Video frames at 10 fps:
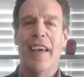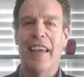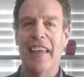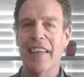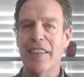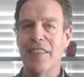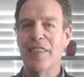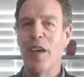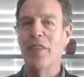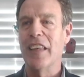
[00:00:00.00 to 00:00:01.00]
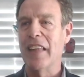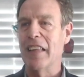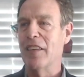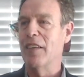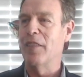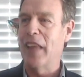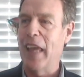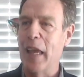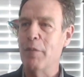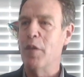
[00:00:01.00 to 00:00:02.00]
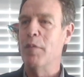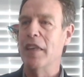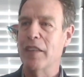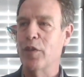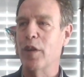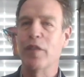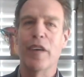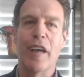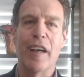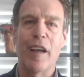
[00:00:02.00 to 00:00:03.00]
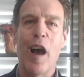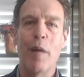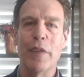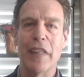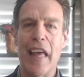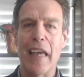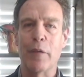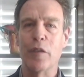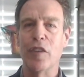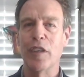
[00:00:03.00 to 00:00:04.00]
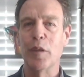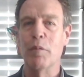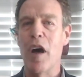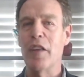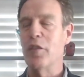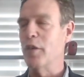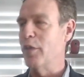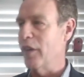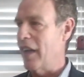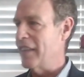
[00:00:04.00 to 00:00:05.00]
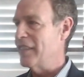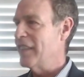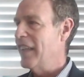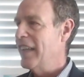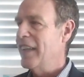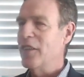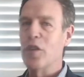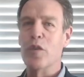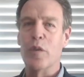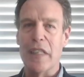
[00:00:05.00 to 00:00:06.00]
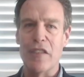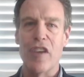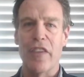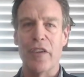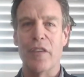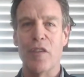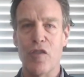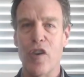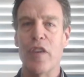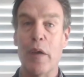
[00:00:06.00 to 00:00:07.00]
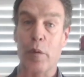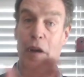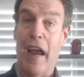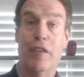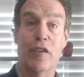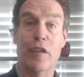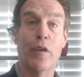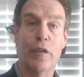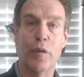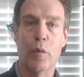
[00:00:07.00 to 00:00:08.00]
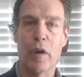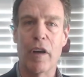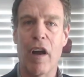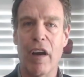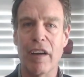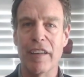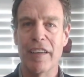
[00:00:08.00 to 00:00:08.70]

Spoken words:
is something that came to be sort of a common language, a little mantra for us to each other to show that we're actually going to work hard.